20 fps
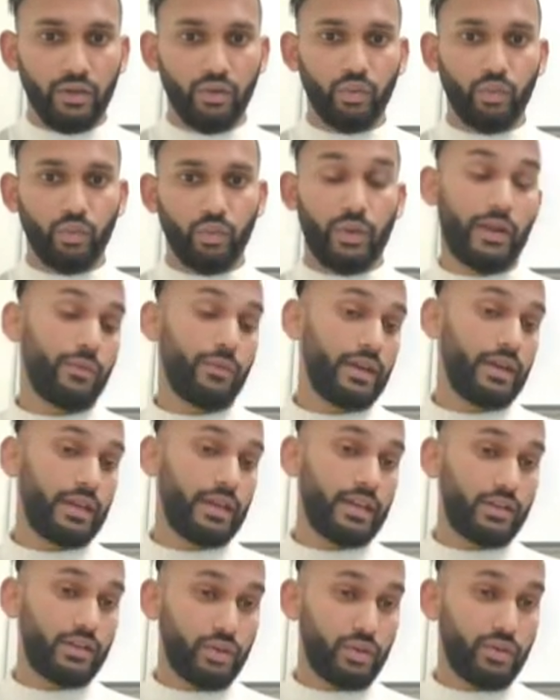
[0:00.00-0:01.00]
When we
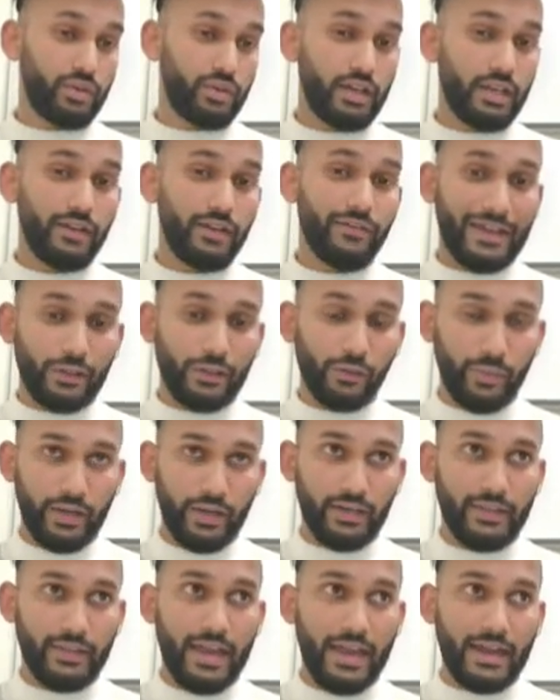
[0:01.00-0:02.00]
need to evaluate
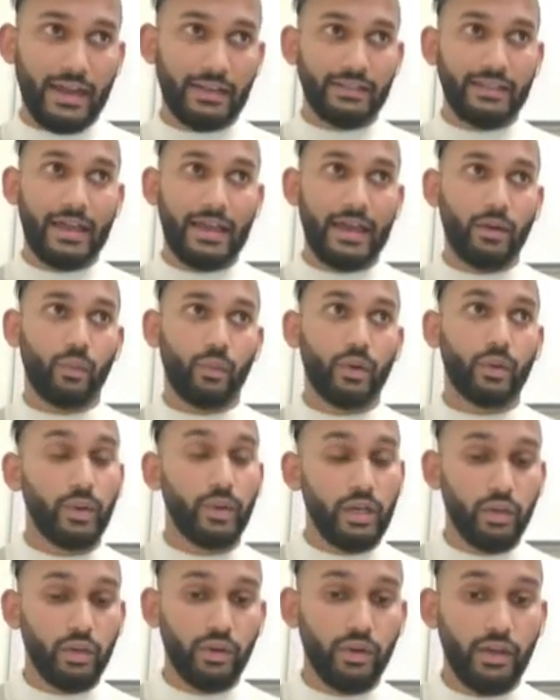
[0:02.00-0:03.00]
that, then what we
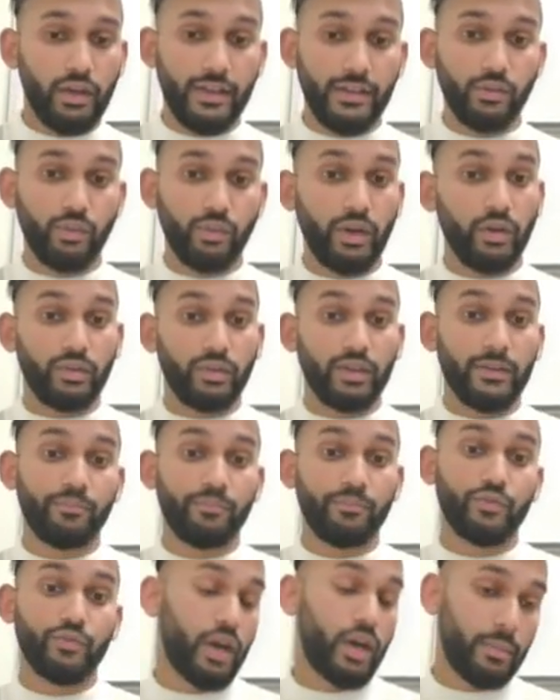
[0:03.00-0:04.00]
do is we do the
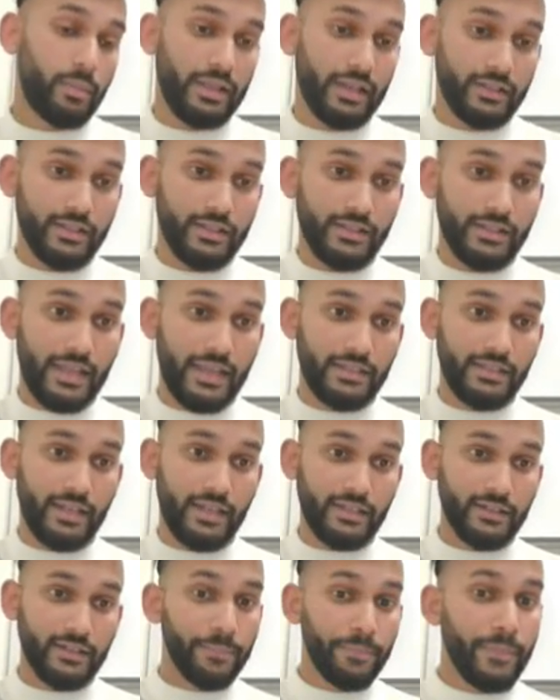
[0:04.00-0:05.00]
treadmill exercise test,